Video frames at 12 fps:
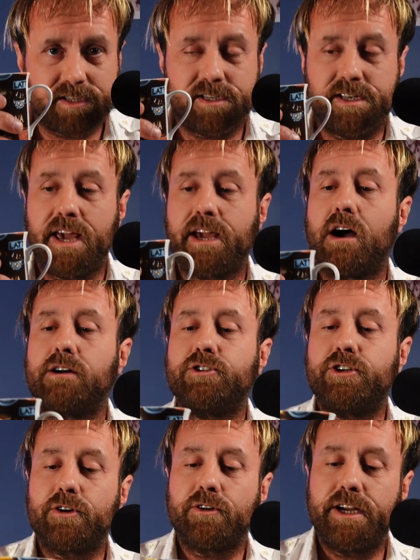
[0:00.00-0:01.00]
is a
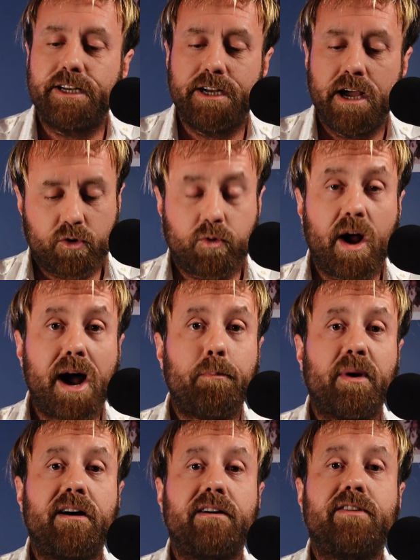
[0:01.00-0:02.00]
Honduran crop
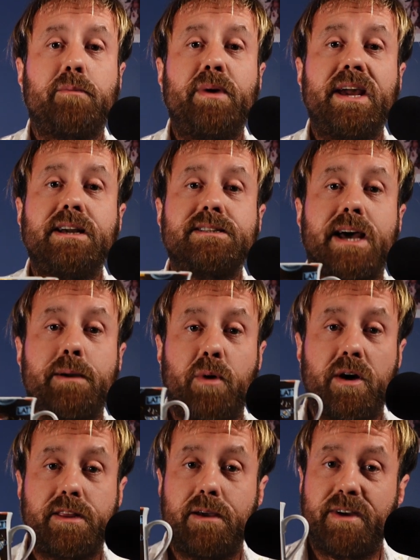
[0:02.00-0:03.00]
of beans. I
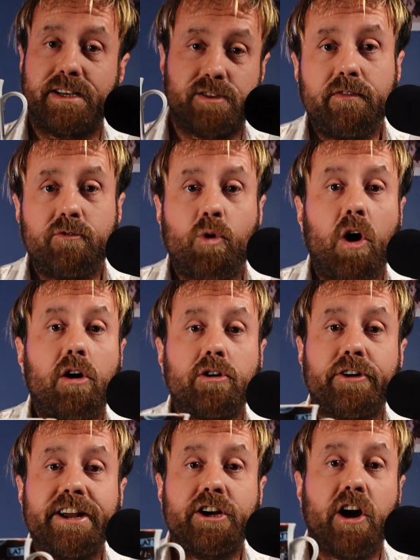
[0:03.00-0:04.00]
bought them as raw
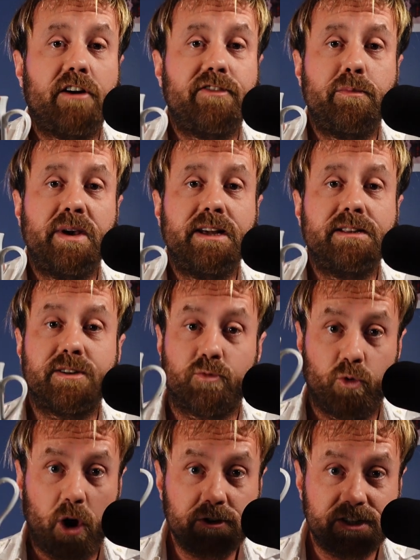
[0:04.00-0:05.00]
green coffee beans,
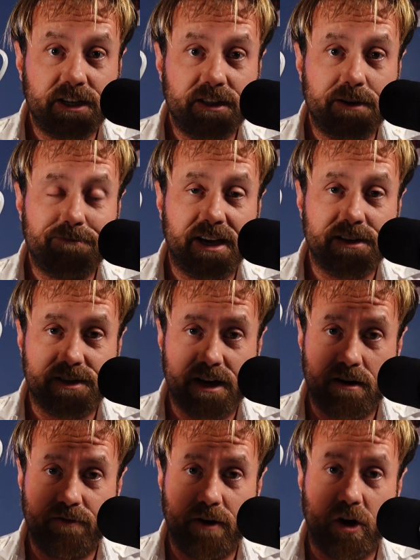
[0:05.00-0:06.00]
roasted them
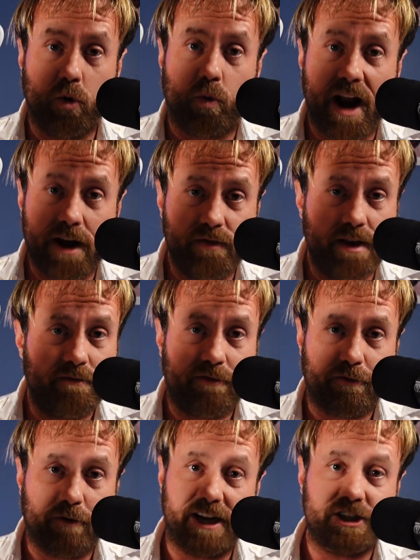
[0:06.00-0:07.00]
myself, ground them
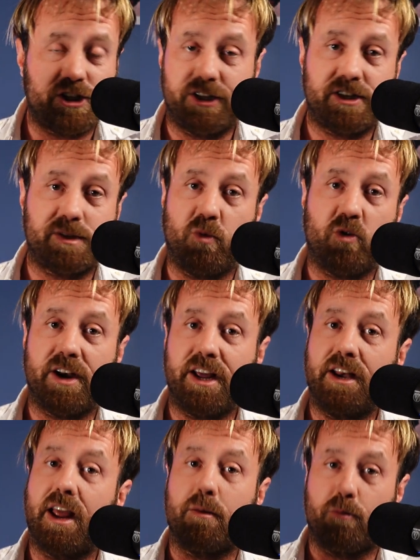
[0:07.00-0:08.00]
fresh this
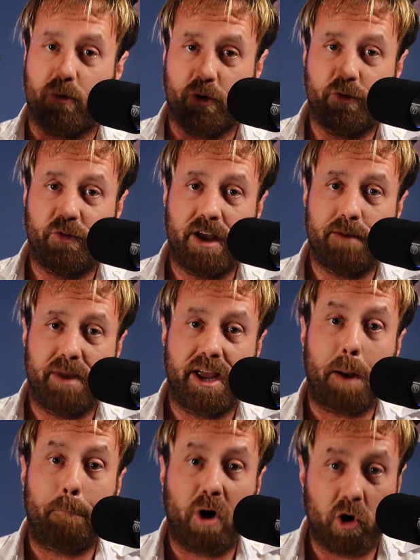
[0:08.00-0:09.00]
morning, and brewed them in
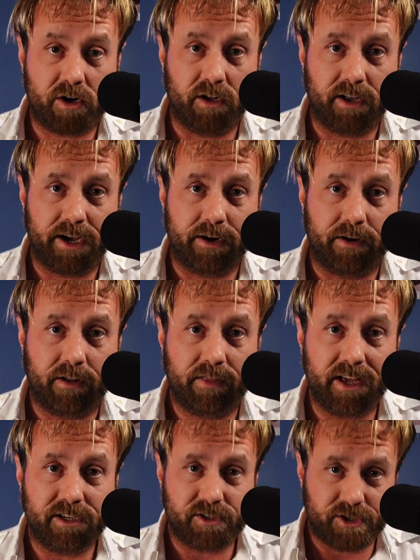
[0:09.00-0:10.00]
a percolator.
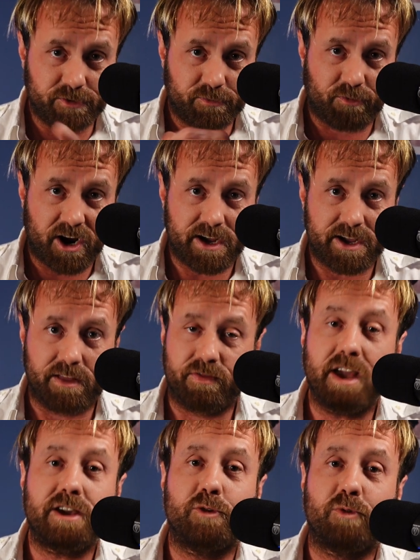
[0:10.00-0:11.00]
Thanks to Ryan.
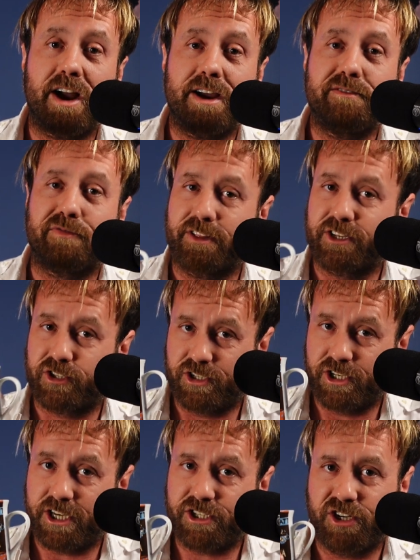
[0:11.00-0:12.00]
Thank you, Ryan, for the
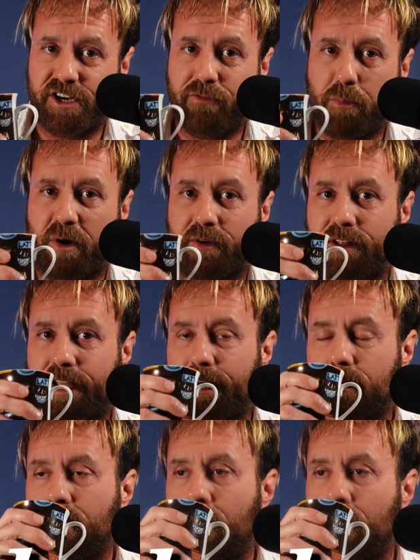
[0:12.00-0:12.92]
suggestion of a percolator.